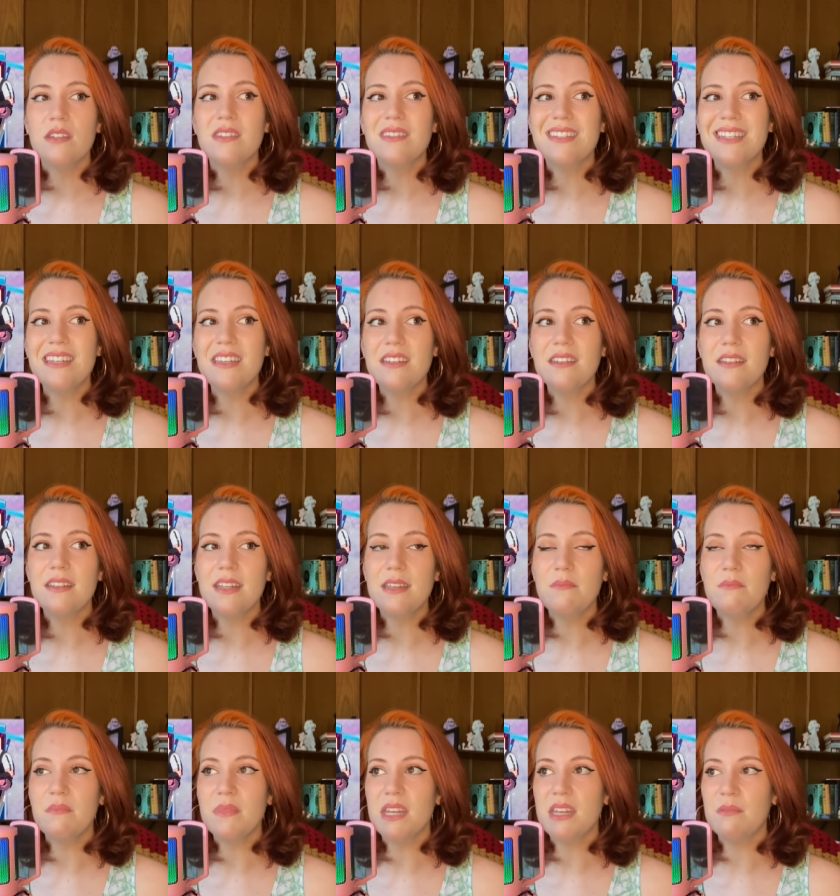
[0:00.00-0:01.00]
Did the
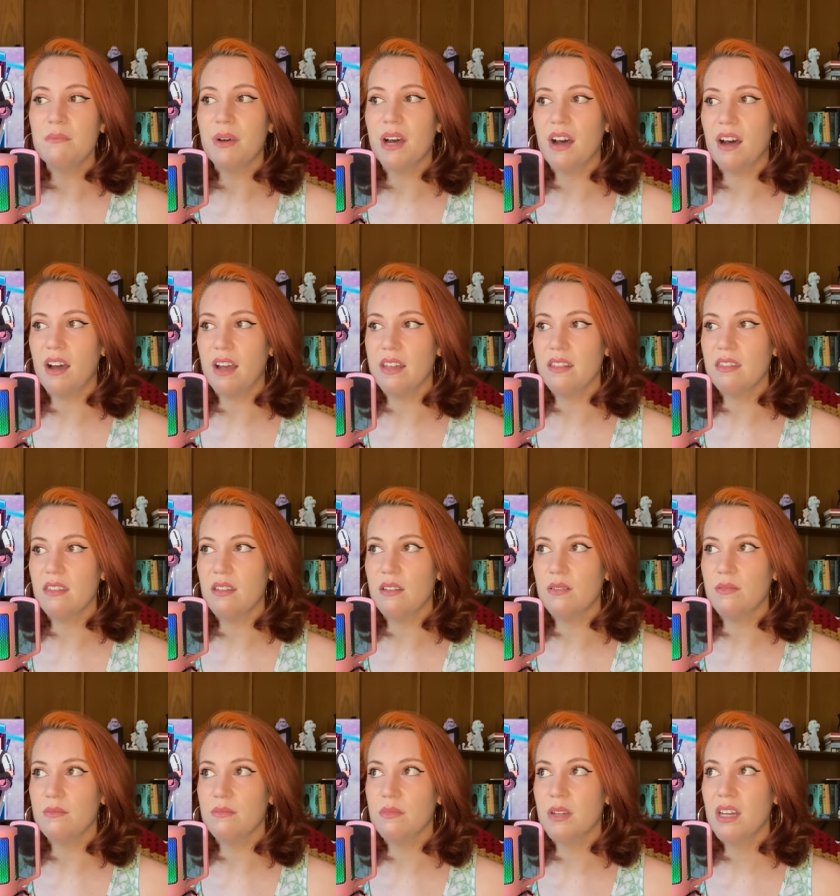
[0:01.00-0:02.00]
men behind
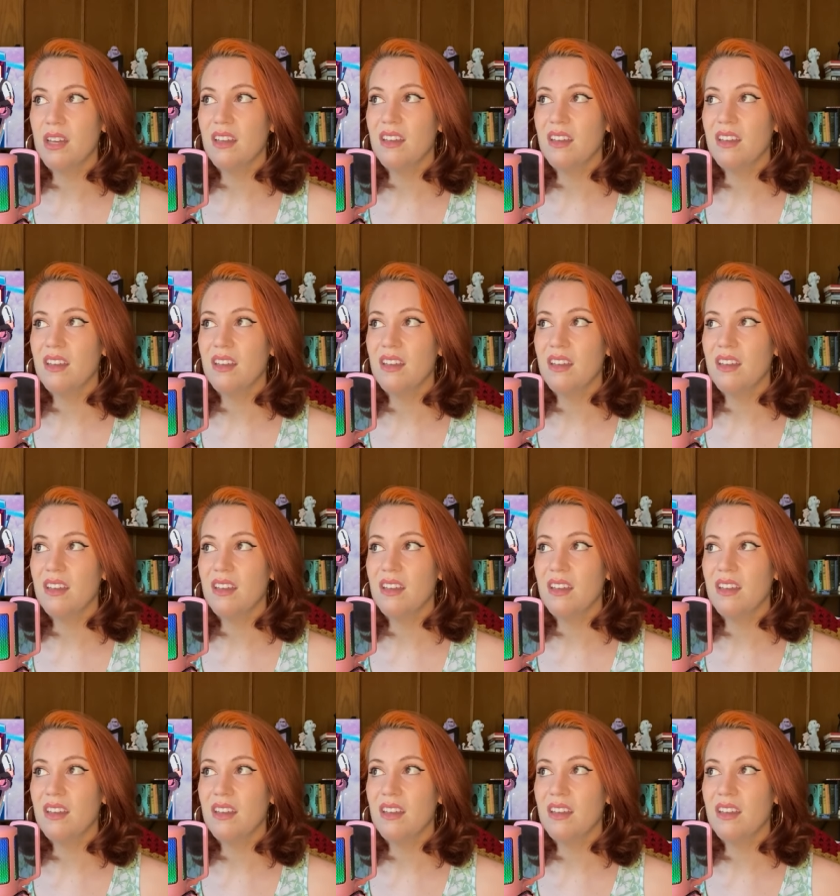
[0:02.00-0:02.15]
them